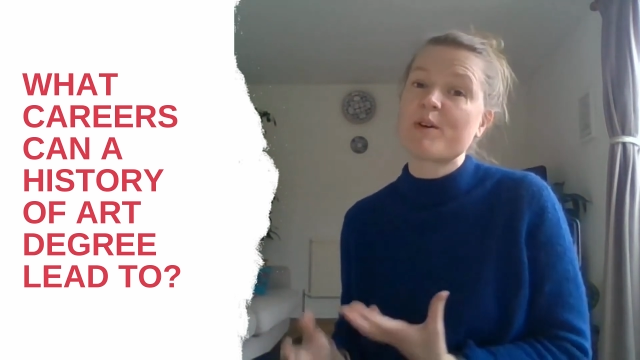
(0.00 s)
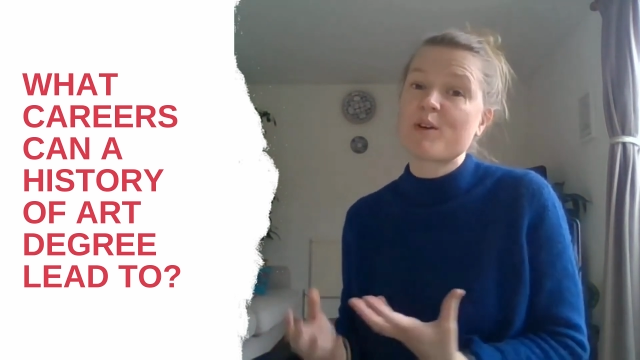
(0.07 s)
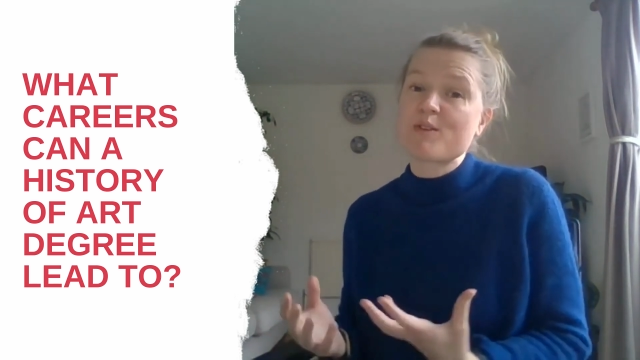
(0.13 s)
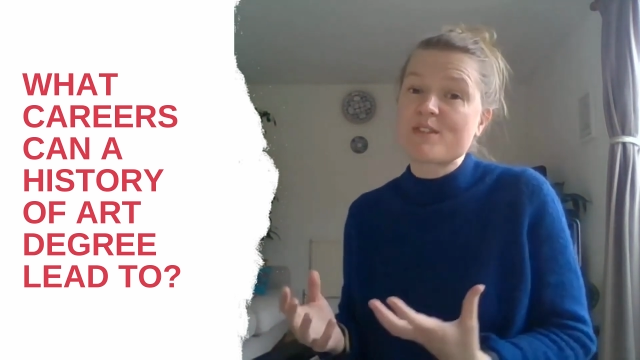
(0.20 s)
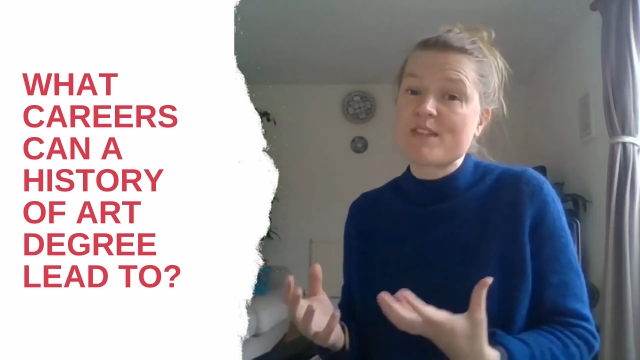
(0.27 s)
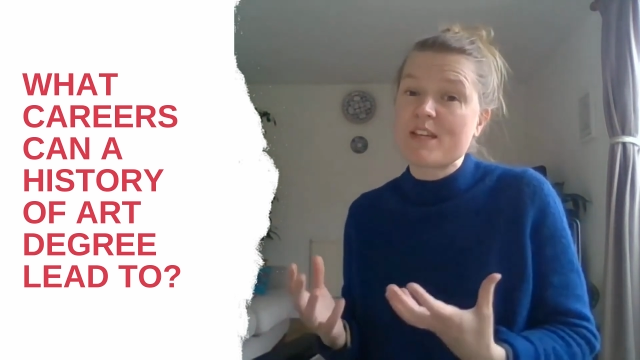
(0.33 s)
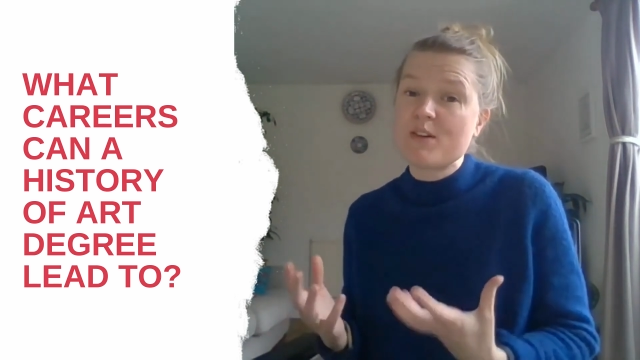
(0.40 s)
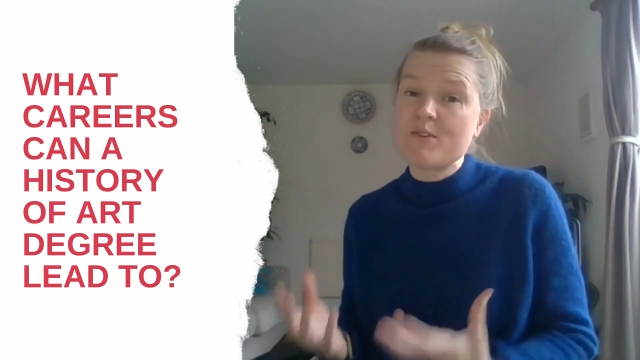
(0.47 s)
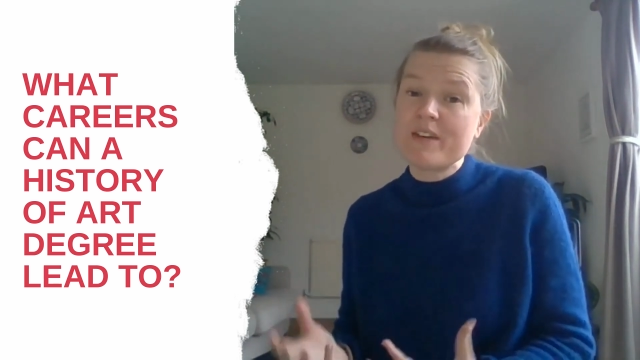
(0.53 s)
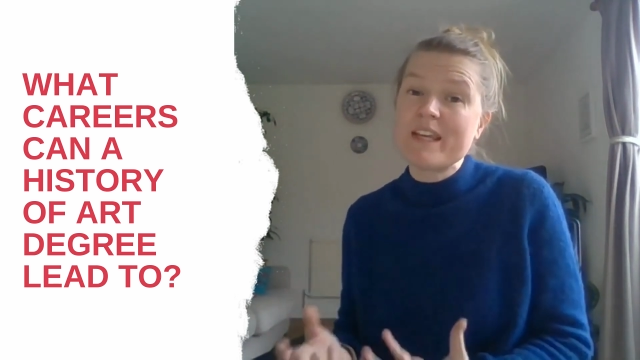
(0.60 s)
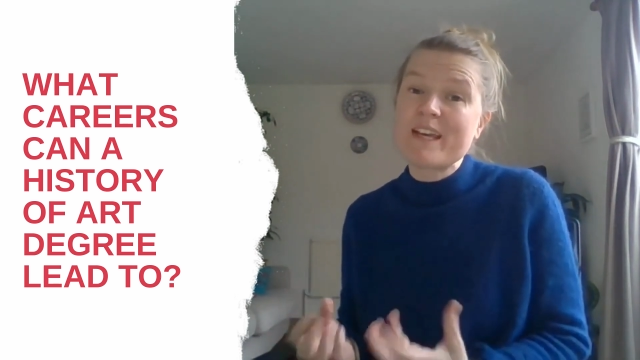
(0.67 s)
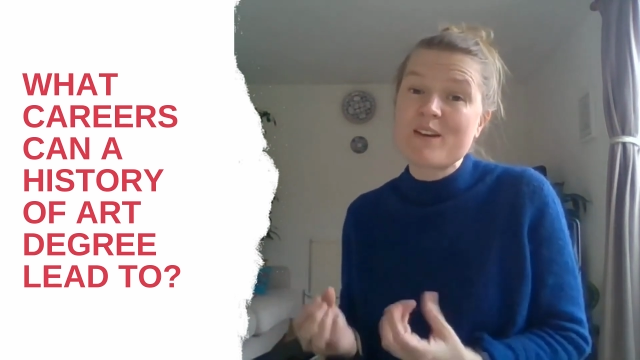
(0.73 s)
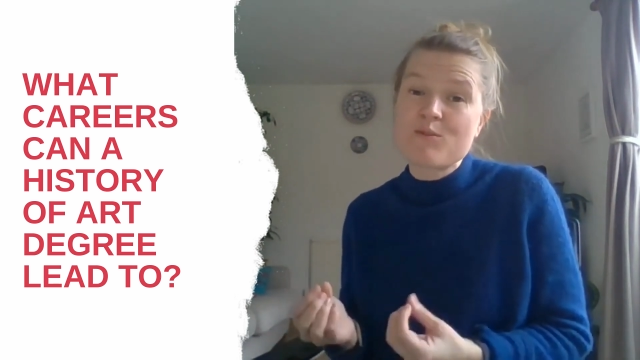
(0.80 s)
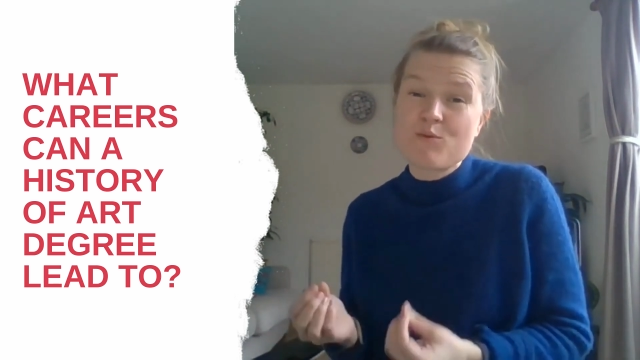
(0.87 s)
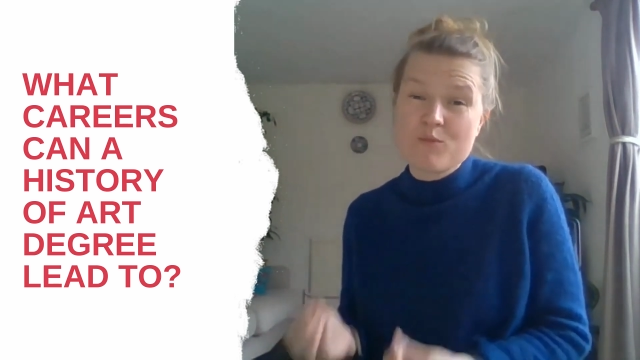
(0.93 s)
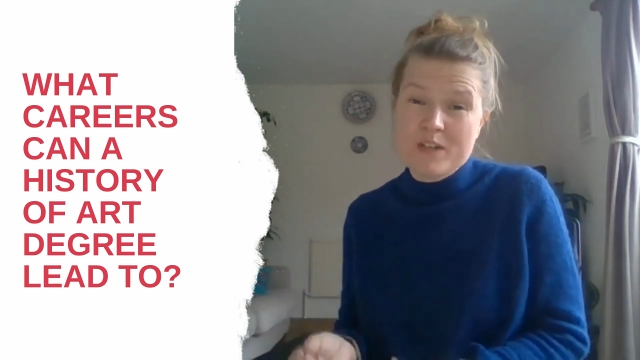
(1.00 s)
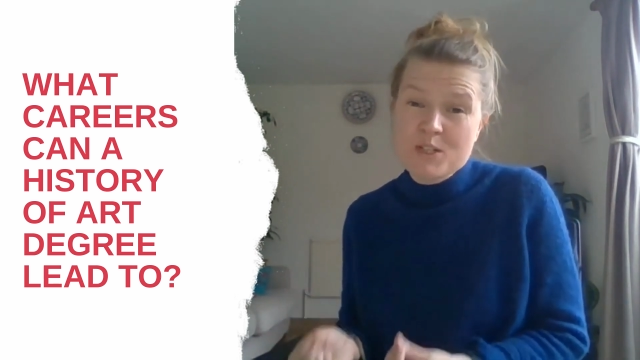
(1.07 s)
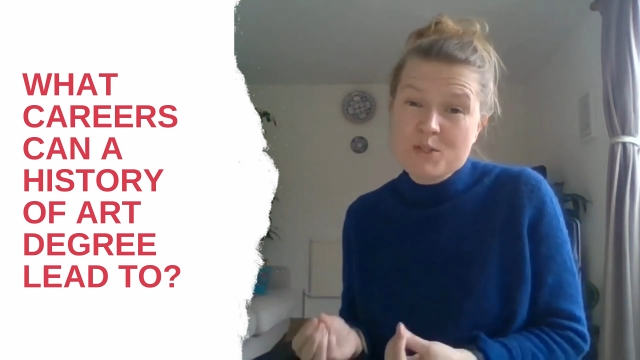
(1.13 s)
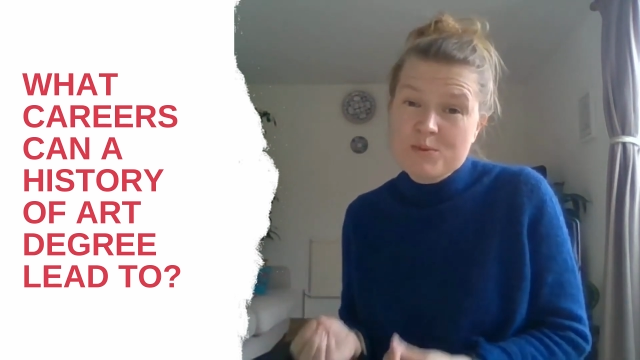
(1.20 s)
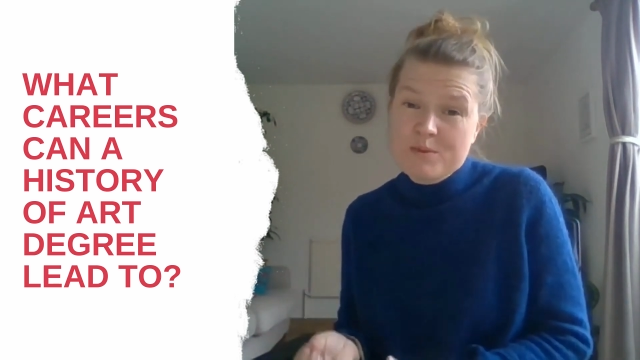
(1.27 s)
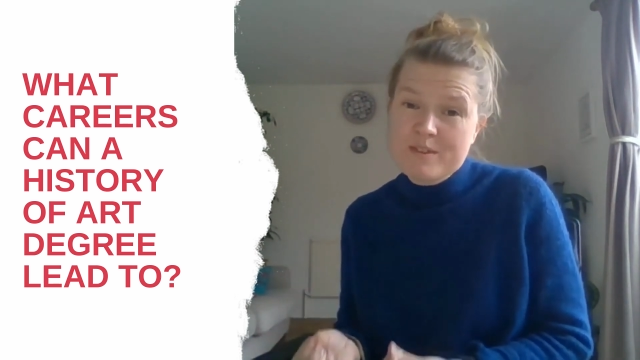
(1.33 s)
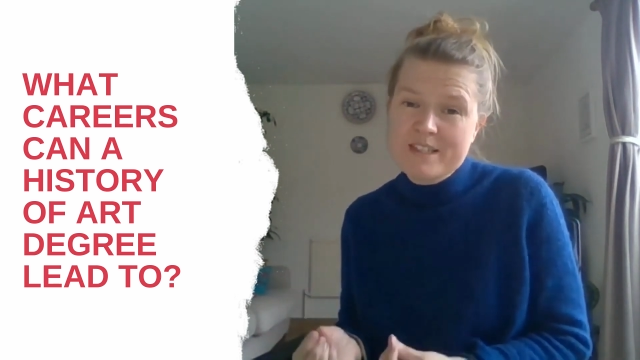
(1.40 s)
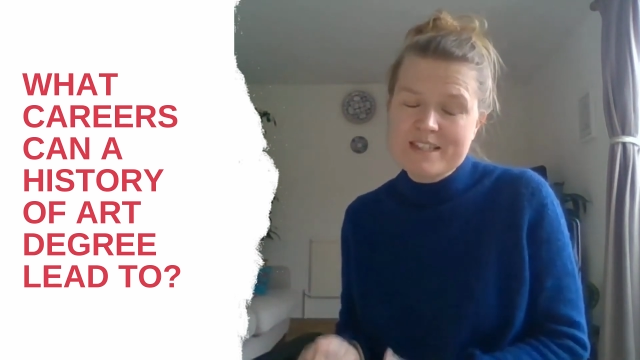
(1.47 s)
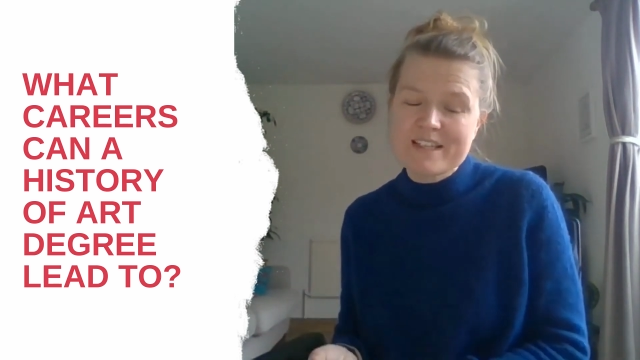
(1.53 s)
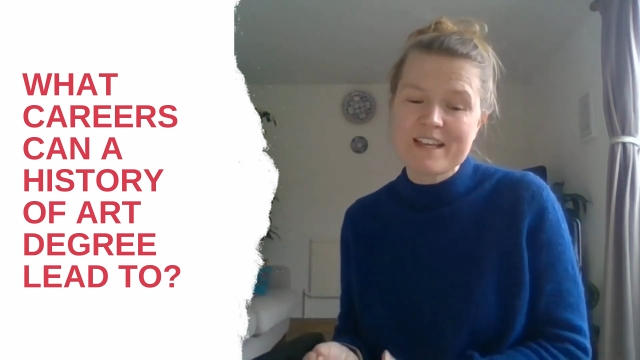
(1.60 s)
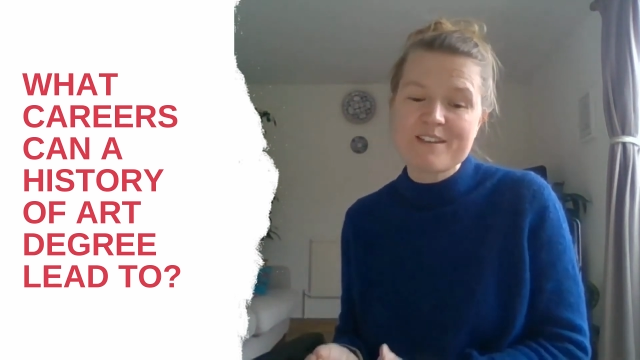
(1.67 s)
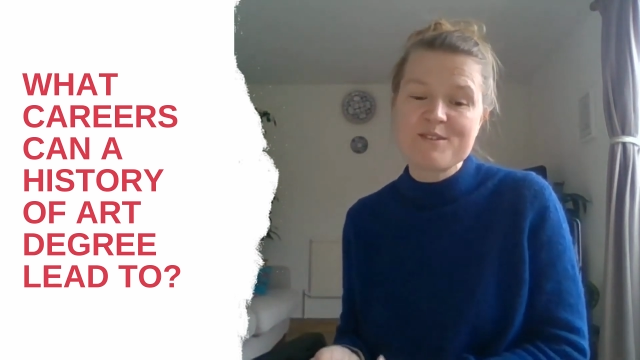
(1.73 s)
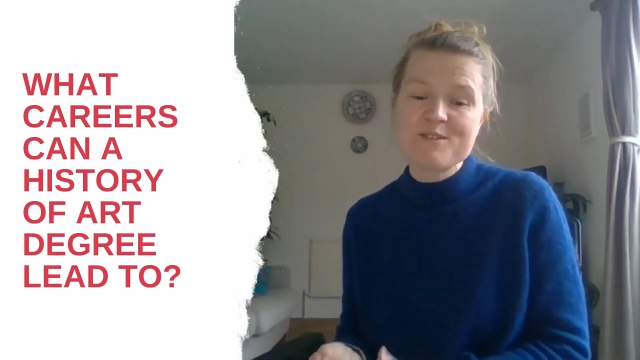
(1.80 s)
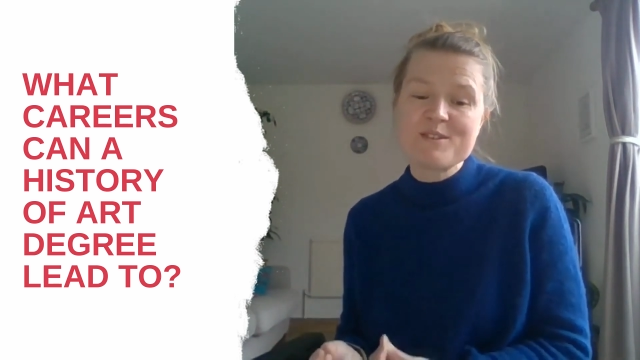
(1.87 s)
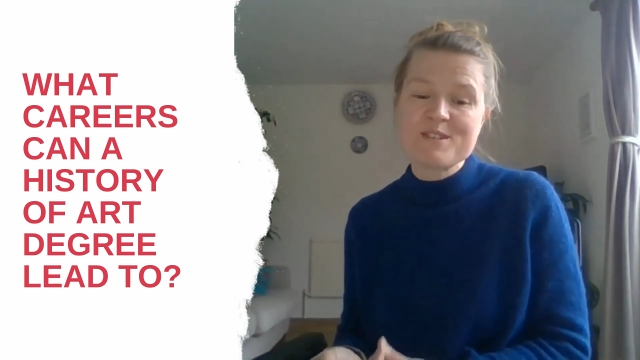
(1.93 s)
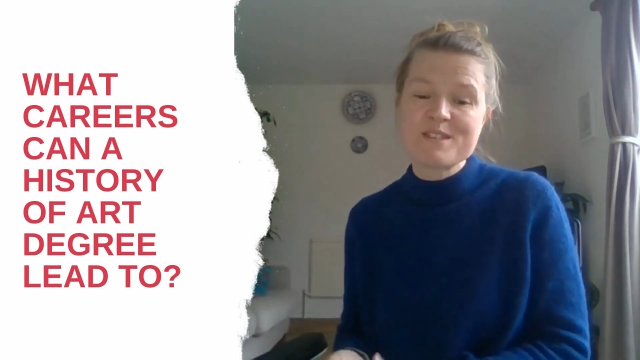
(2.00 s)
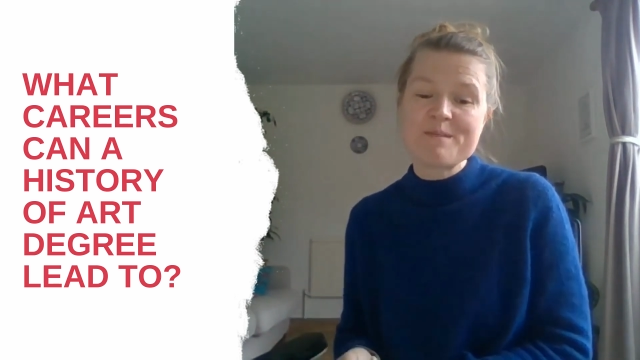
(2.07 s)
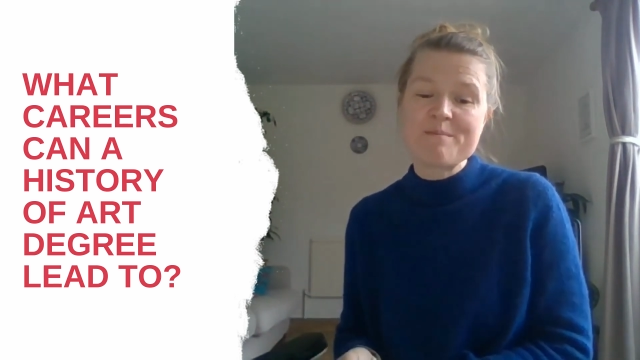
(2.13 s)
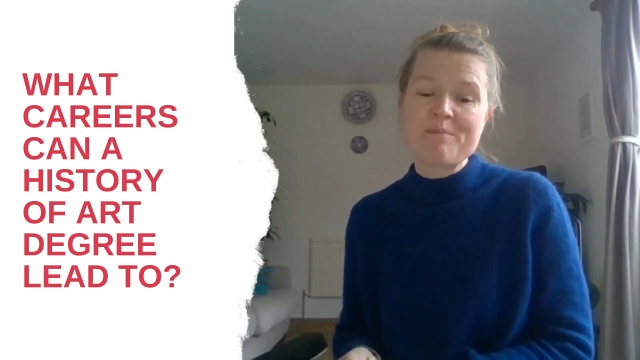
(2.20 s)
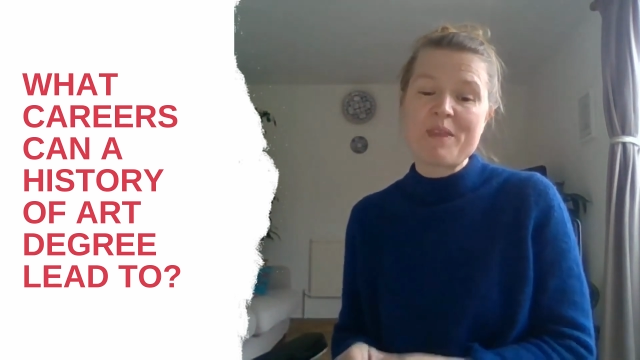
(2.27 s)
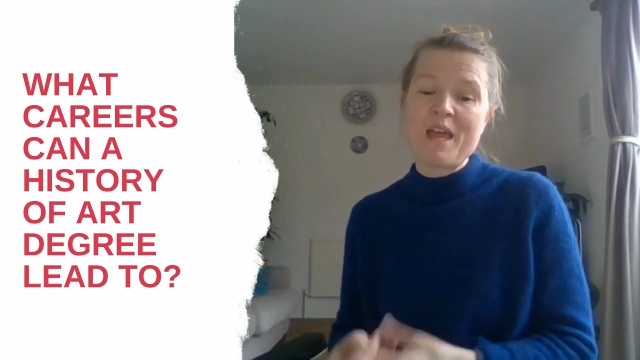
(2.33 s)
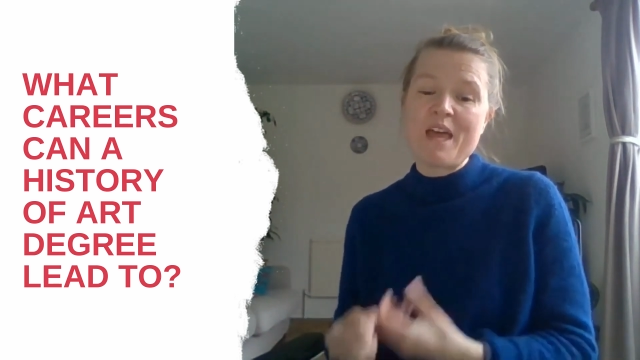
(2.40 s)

because the unique visual skills